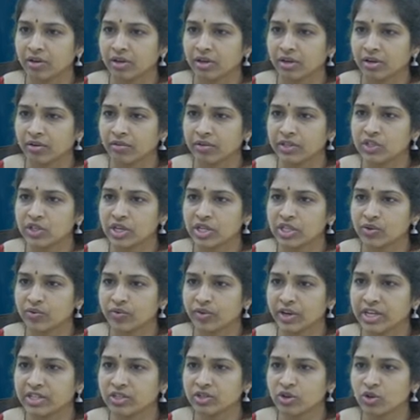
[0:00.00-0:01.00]
which is
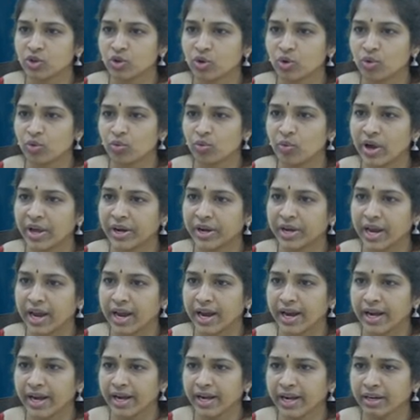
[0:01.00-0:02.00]
fixed to one
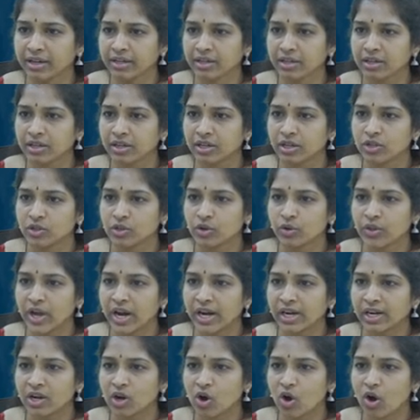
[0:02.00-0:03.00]
end. So
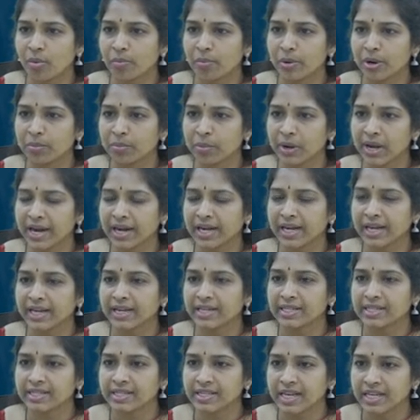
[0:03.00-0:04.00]
that copper plate is
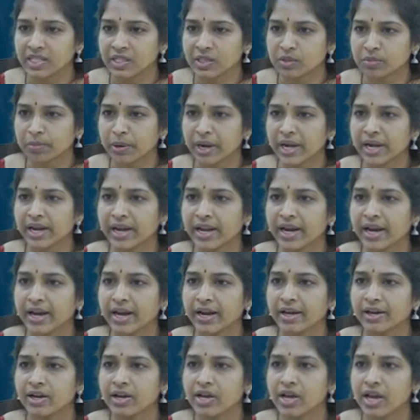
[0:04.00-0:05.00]
suspended
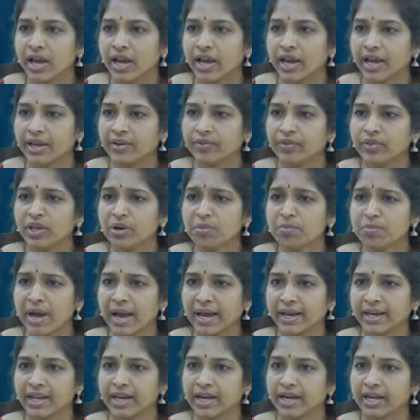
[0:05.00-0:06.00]
in the
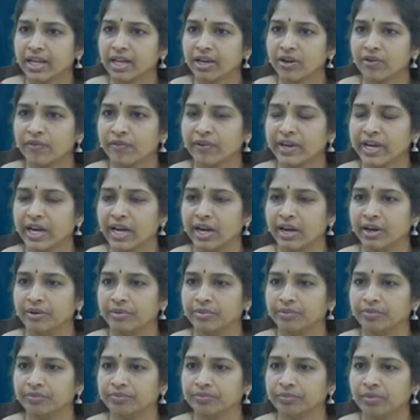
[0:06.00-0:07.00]
magnetic field.
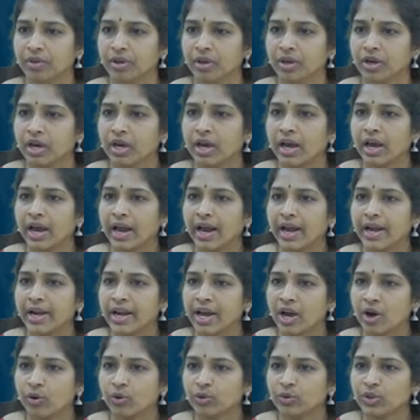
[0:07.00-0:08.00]
And
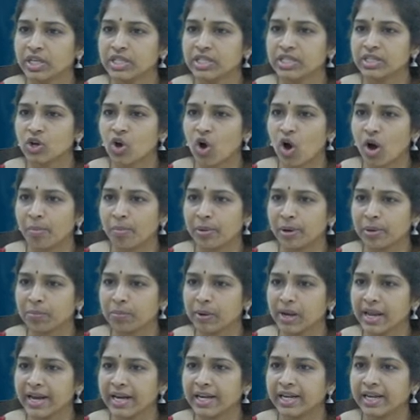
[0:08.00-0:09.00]
now this copper
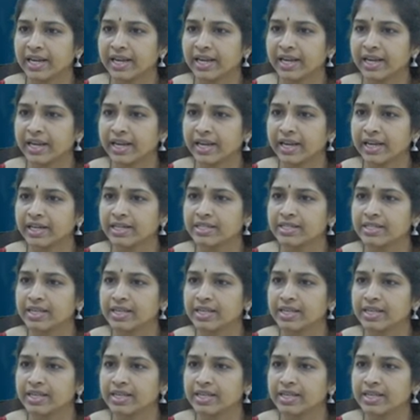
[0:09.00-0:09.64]
plate is